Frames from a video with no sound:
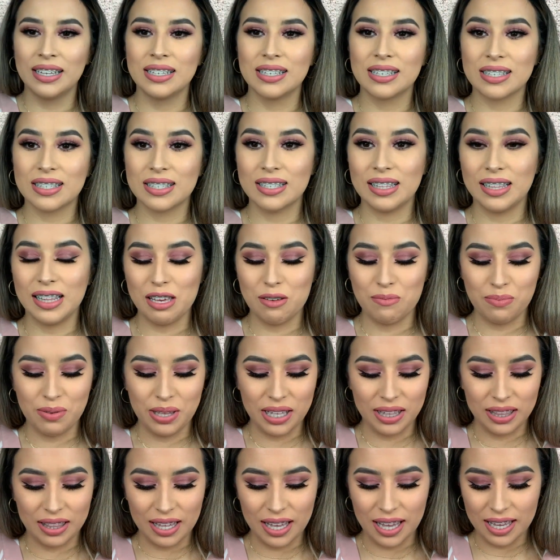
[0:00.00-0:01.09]

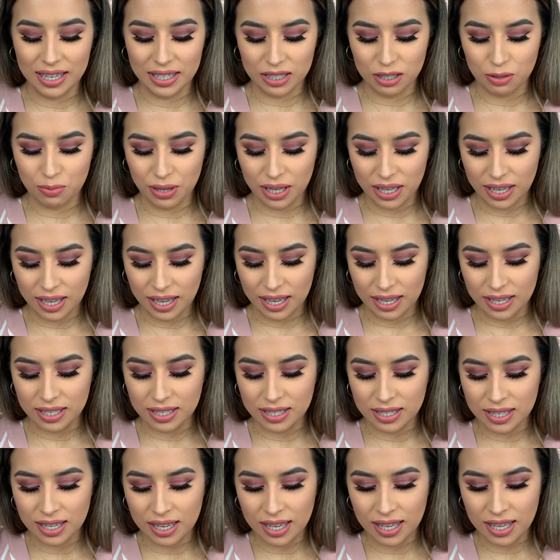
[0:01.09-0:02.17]
sleepy things
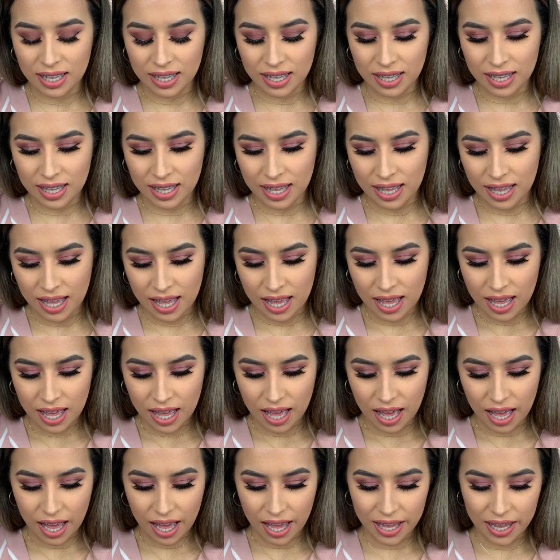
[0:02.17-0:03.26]
because
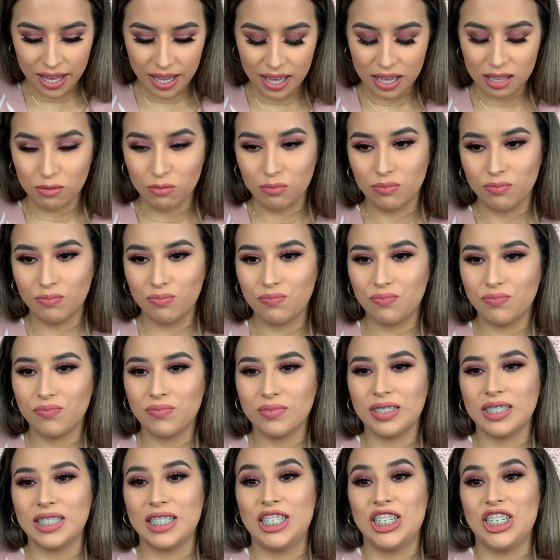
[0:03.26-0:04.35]
I am
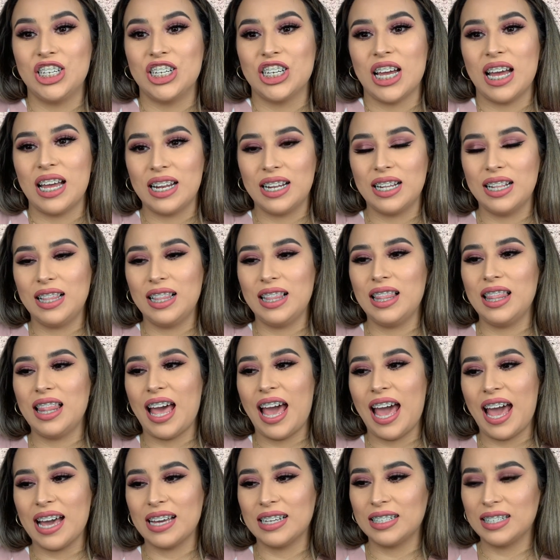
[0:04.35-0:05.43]
jet
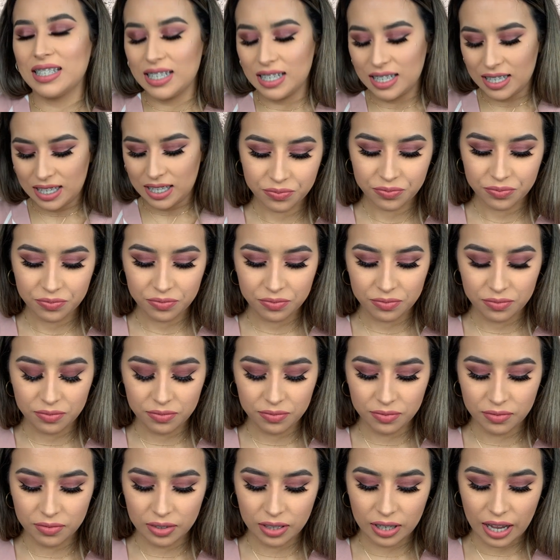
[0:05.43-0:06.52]
lagged.
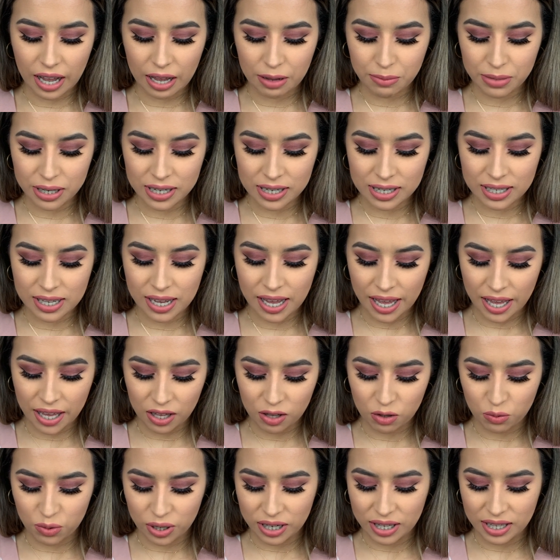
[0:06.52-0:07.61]
I'm gonna
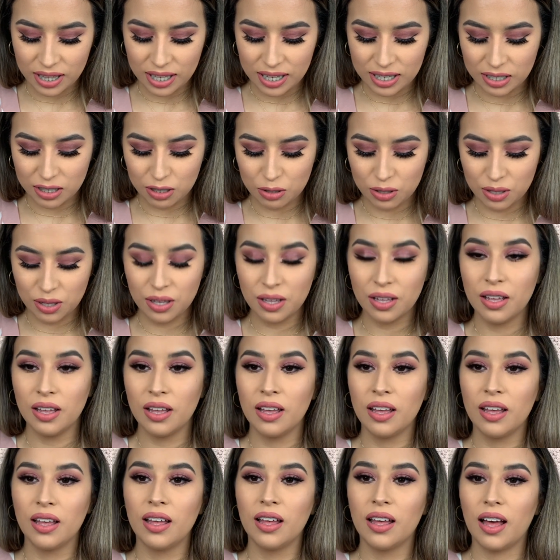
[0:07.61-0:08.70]
take one of these
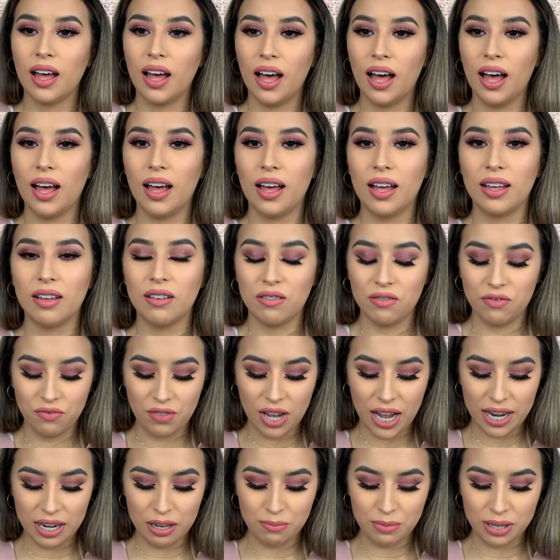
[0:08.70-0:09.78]
uh,
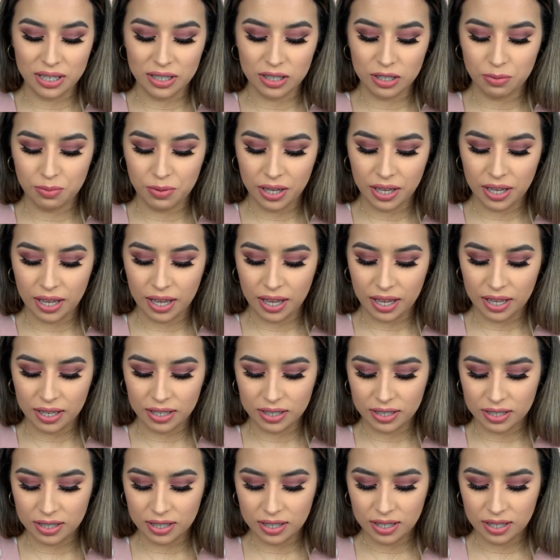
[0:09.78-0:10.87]
vitamins because